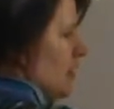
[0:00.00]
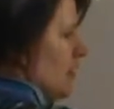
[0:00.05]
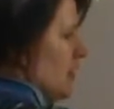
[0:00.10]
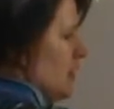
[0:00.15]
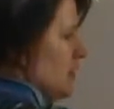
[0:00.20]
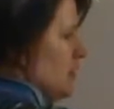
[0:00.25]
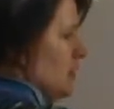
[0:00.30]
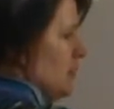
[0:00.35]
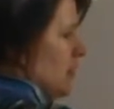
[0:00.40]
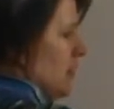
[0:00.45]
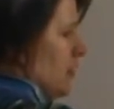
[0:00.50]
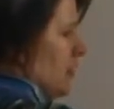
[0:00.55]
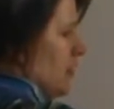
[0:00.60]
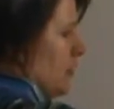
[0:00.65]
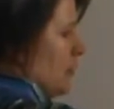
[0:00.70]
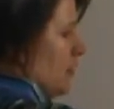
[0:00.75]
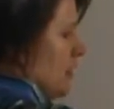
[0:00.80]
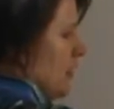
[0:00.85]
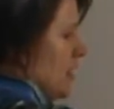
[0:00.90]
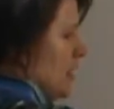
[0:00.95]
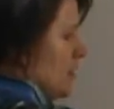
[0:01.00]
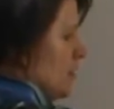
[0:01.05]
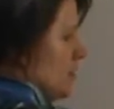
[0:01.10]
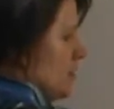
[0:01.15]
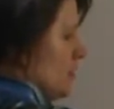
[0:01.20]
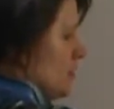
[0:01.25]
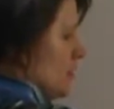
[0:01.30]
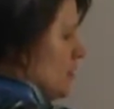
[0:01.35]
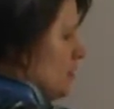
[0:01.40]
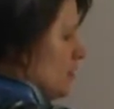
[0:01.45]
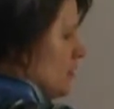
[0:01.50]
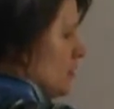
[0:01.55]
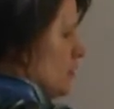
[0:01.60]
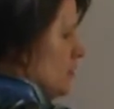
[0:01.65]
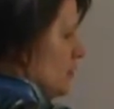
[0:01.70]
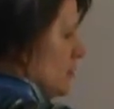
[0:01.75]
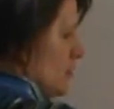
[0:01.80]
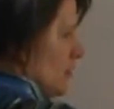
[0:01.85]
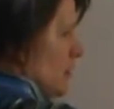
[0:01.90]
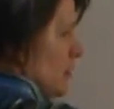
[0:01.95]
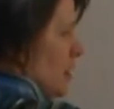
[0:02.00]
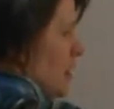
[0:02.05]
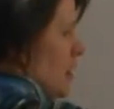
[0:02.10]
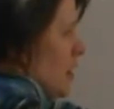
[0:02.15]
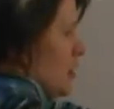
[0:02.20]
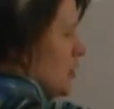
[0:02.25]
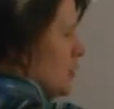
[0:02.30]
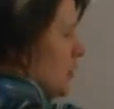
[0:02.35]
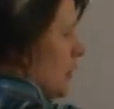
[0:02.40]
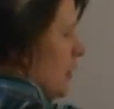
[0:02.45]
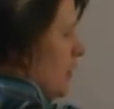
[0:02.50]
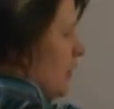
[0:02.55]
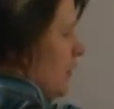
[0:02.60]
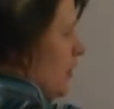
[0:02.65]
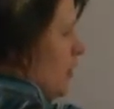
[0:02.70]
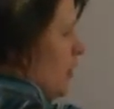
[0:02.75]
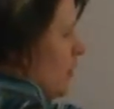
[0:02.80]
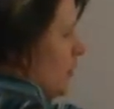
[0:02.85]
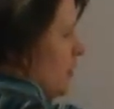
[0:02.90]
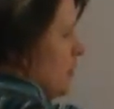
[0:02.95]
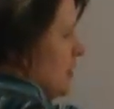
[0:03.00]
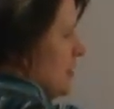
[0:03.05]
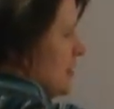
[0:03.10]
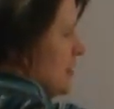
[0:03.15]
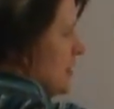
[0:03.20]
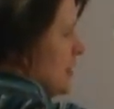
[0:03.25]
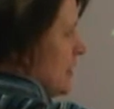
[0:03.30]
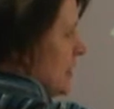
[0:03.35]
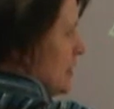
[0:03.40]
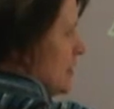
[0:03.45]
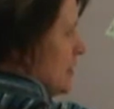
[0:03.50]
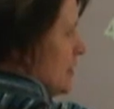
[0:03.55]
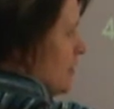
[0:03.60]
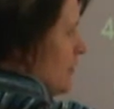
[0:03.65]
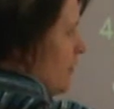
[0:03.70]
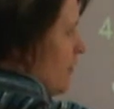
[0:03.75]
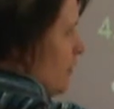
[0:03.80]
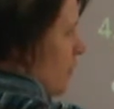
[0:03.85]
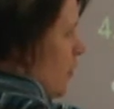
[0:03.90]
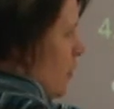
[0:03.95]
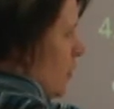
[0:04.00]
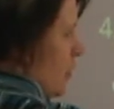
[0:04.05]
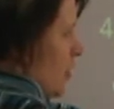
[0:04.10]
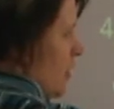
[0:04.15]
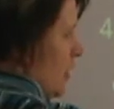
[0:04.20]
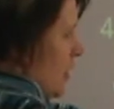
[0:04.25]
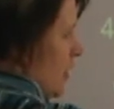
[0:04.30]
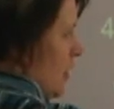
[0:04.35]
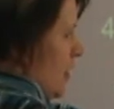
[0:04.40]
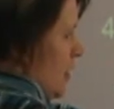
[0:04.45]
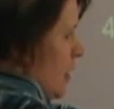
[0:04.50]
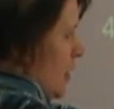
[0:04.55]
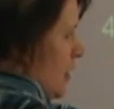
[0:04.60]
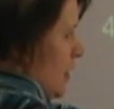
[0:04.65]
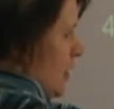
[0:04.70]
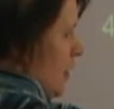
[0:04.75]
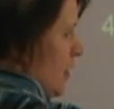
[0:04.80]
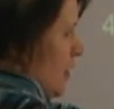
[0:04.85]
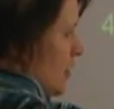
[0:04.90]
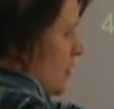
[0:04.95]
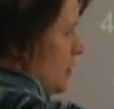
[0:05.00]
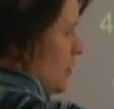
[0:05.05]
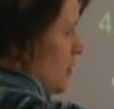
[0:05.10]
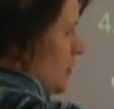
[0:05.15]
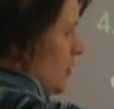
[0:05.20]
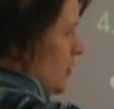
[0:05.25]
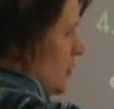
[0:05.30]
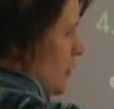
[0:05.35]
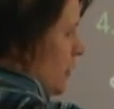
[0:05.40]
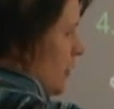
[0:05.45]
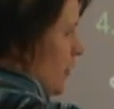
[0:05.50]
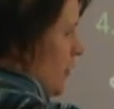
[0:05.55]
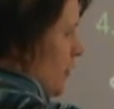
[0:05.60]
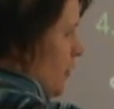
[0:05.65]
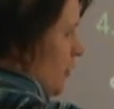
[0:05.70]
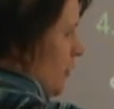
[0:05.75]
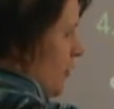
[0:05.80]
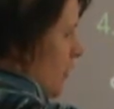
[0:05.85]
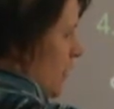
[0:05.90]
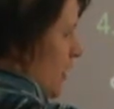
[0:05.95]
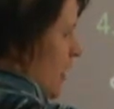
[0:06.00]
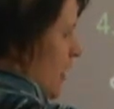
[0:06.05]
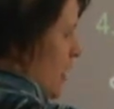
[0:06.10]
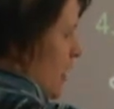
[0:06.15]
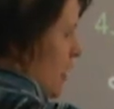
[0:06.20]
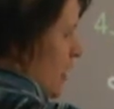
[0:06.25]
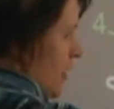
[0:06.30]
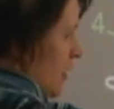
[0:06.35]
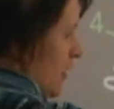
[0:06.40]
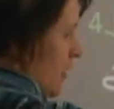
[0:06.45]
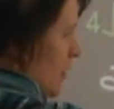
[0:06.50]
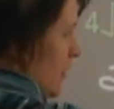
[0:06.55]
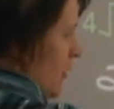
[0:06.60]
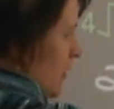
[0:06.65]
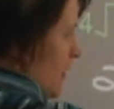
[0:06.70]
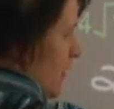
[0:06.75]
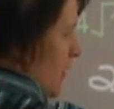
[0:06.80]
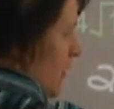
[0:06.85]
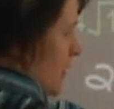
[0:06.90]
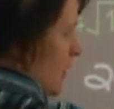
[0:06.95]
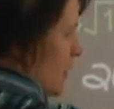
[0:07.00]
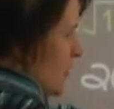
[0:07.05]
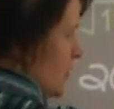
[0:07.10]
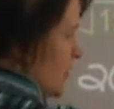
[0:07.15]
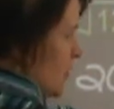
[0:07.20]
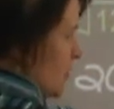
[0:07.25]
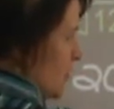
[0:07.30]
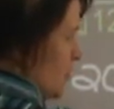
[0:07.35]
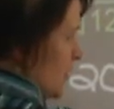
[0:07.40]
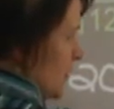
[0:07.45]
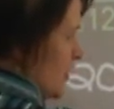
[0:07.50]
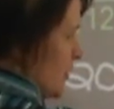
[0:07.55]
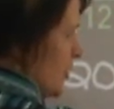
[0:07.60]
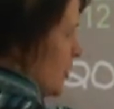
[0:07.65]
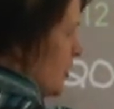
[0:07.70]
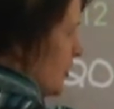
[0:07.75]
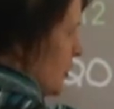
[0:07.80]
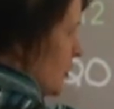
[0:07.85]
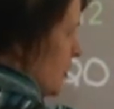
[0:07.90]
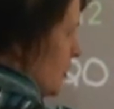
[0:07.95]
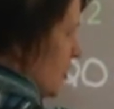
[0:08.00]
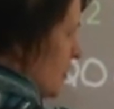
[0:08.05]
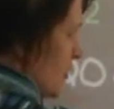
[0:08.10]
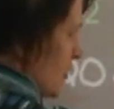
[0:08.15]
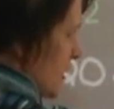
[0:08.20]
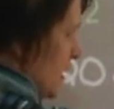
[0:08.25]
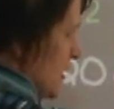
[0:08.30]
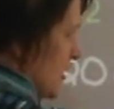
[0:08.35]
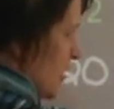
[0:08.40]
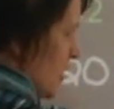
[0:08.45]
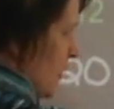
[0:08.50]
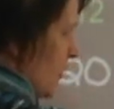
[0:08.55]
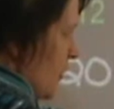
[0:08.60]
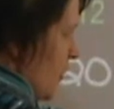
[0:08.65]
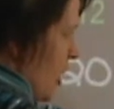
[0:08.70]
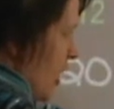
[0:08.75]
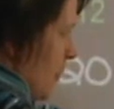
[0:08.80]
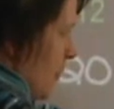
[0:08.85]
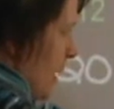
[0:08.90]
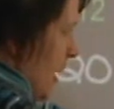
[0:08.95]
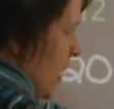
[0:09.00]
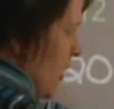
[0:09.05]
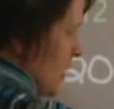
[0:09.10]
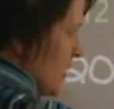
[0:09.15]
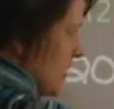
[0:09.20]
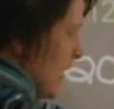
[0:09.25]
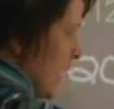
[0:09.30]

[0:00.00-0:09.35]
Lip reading: This would be 3 and 2. 24 would be 6 and 4. 2 and 3. 2 and 2. Let's look for our pairs.